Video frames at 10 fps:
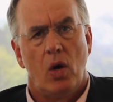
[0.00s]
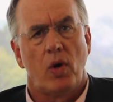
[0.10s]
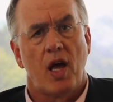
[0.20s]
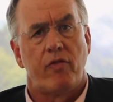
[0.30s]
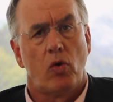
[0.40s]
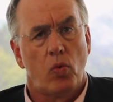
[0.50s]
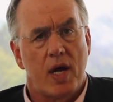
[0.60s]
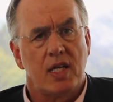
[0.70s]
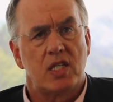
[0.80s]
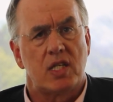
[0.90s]
We have
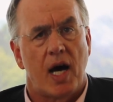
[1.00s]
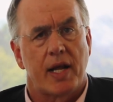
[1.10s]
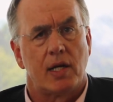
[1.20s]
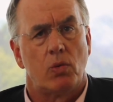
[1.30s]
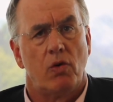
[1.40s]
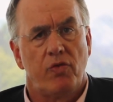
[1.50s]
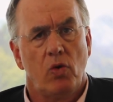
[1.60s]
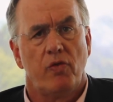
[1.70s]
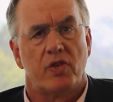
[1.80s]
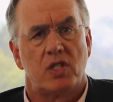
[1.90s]
already started a
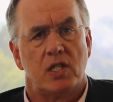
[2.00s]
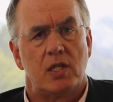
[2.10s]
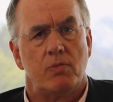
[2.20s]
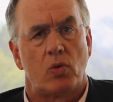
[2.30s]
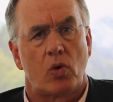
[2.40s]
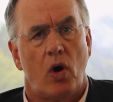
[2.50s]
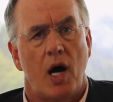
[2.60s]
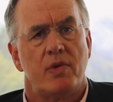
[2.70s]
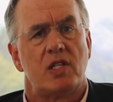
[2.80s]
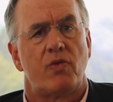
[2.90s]
review of the system's
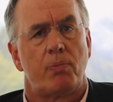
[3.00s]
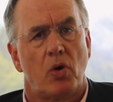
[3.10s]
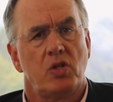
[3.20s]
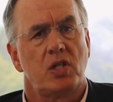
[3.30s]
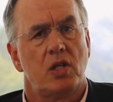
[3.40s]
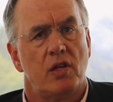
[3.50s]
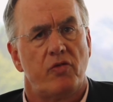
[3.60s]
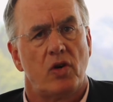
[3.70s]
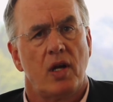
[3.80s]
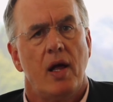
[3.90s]
requirements for project
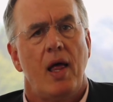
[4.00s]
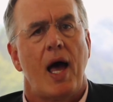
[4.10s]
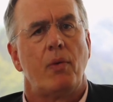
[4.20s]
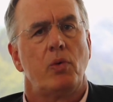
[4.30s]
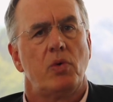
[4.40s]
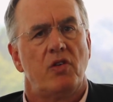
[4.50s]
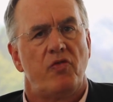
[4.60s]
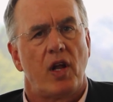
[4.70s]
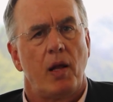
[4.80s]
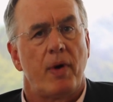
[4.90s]
delivery and we will
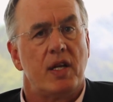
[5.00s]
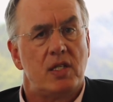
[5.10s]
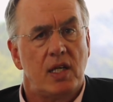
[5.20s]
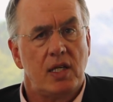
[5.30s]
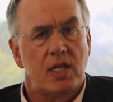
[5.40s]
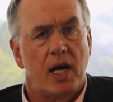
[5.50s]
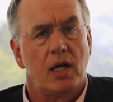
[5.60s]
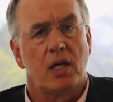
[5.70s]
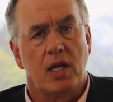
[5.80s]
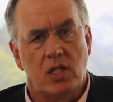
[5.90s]
develop a
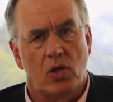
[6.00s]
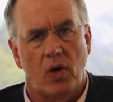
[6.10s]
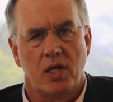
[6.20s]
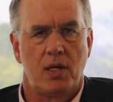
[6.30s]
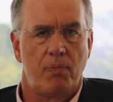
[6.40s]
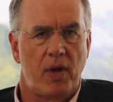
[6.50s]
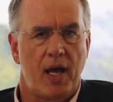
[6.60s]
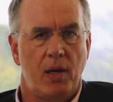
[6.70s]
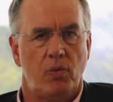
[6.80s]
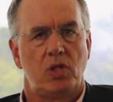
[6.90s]
detailed integration
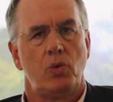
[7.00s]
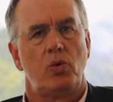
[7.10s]
plan which we